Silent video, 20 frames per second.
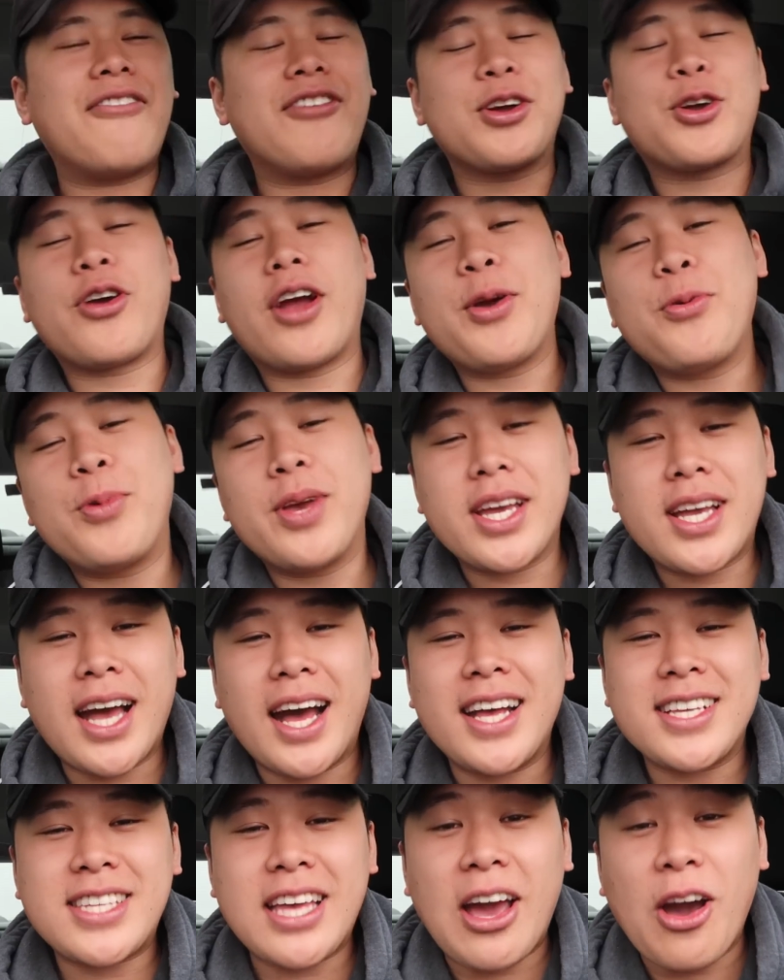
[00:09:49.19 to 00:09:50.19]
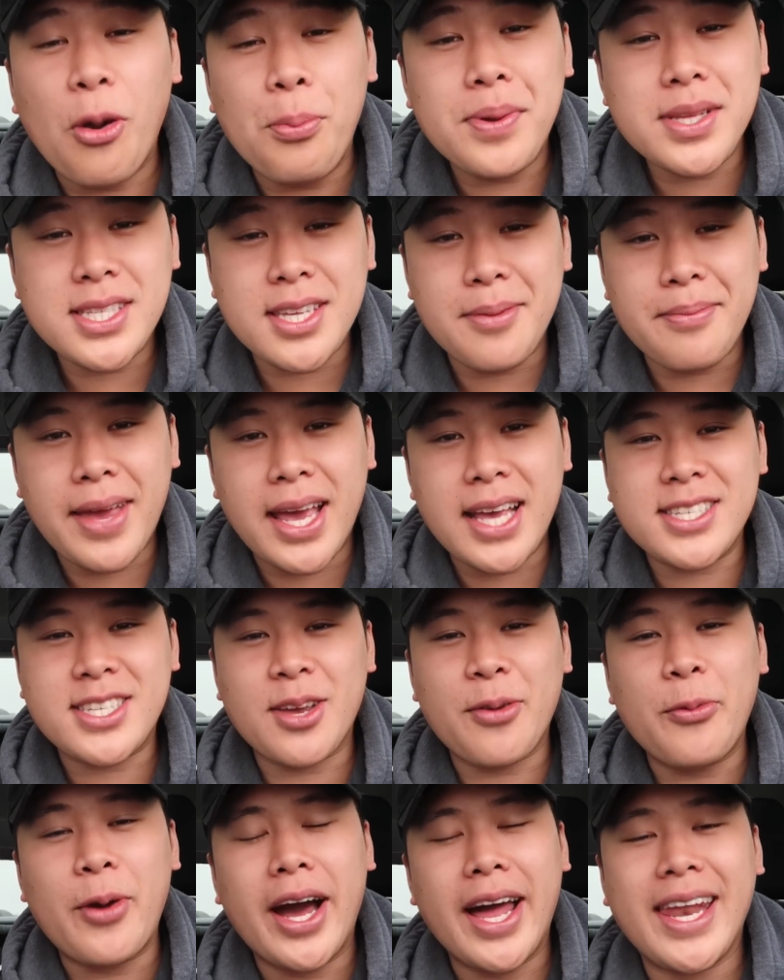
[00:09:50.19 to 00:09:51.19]
Have a great week, guys. I hope it's an
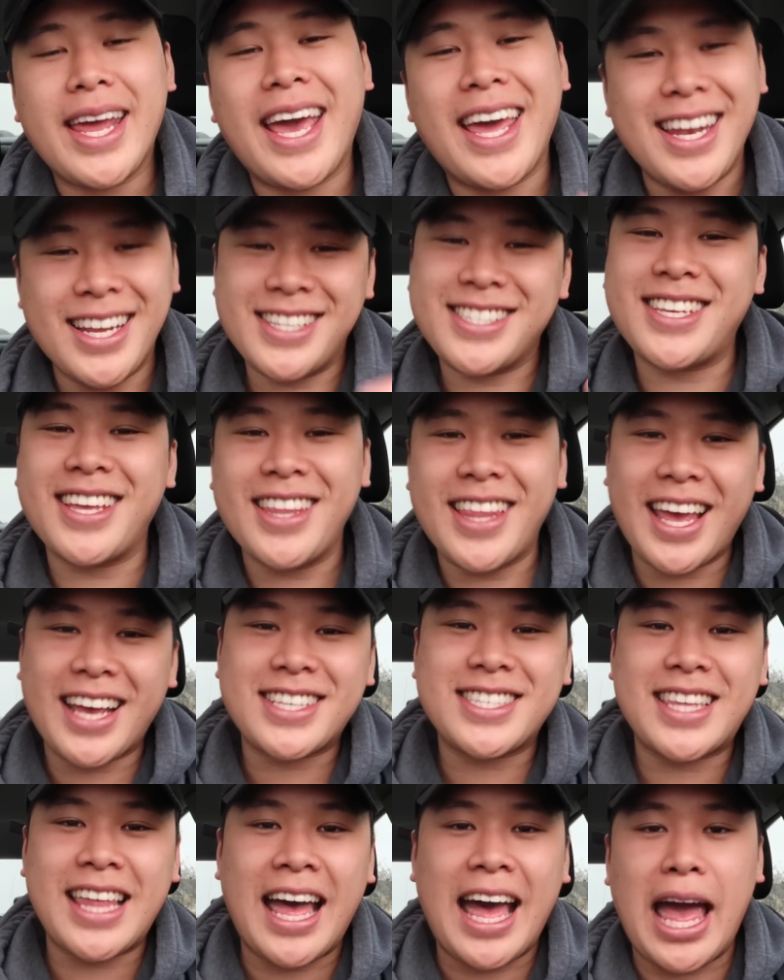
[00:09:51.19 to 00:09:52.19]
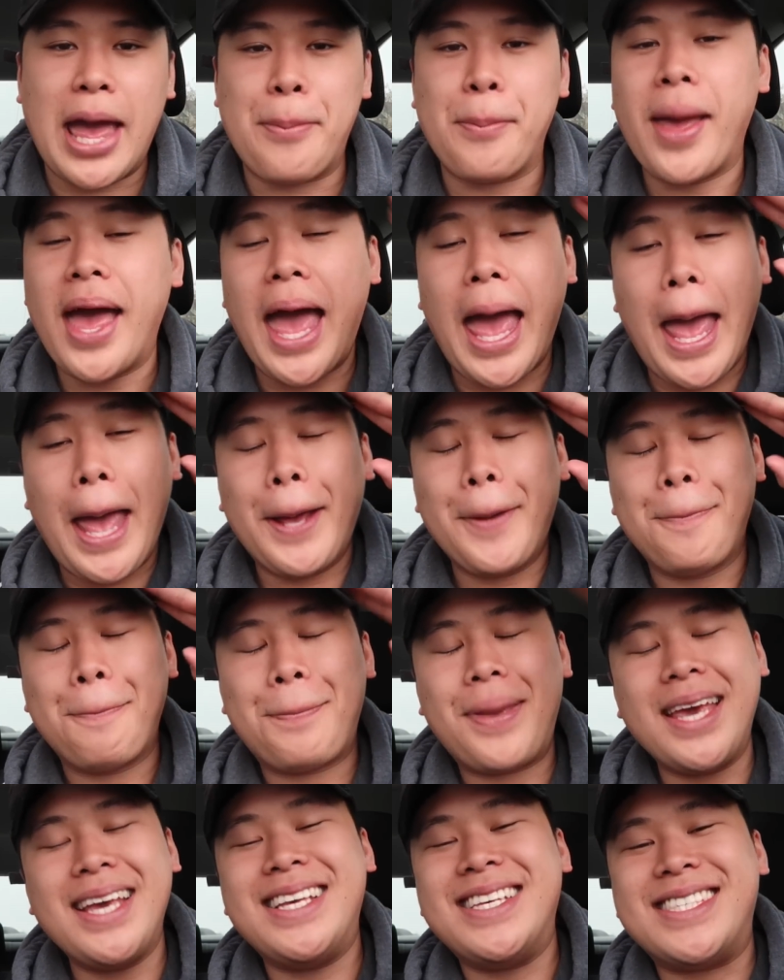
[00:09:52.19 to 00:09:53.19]
amazing one, and until next time,
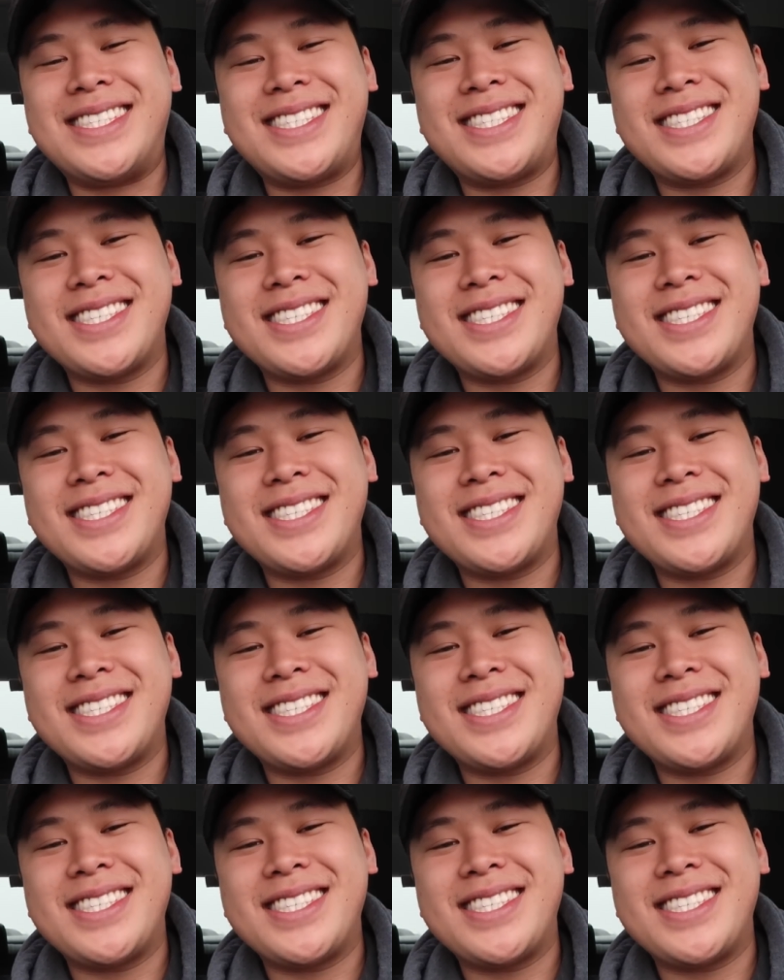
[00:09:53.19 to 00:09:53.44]
peace.